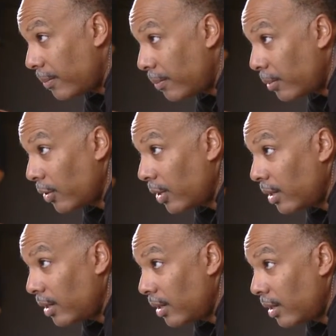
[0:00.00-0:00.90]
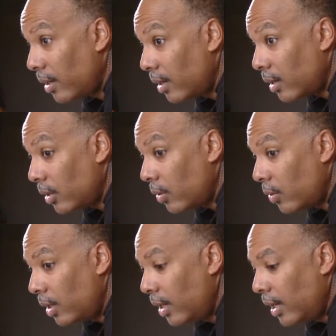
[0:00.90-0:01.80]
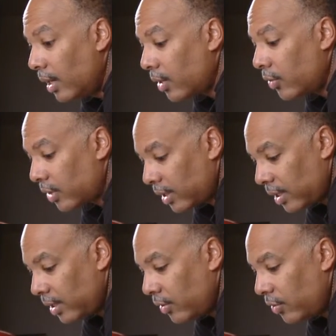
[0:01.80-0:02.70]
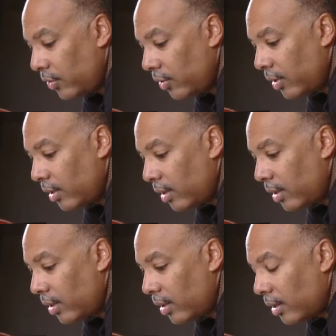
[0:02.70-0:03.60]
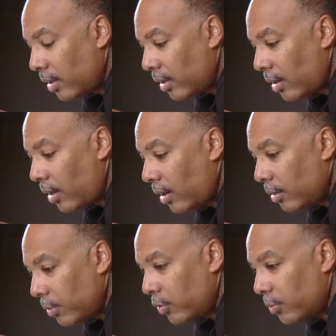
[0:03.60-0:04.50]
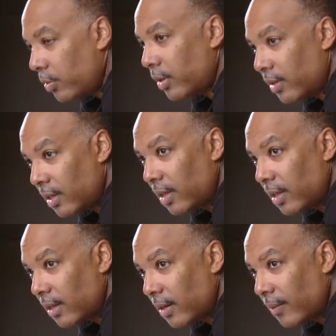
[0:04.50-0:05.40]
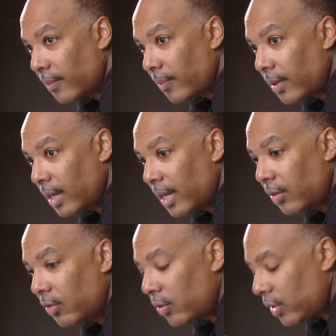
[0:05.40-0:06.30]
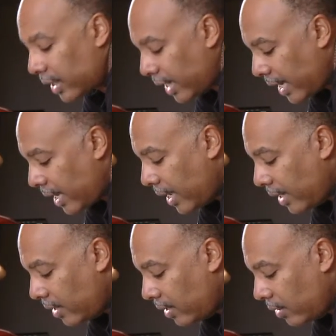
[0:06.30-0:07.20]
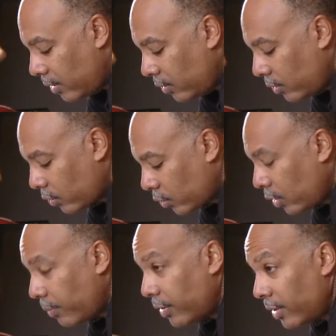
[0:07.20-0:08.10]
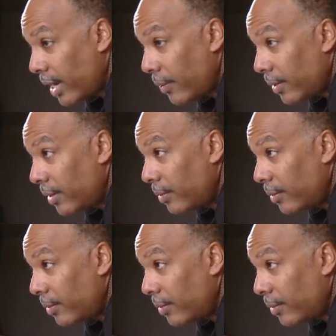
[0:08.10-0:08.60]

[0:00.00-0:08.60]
Period. Because the kids are the most important thing. And so you cannot screw up on that one.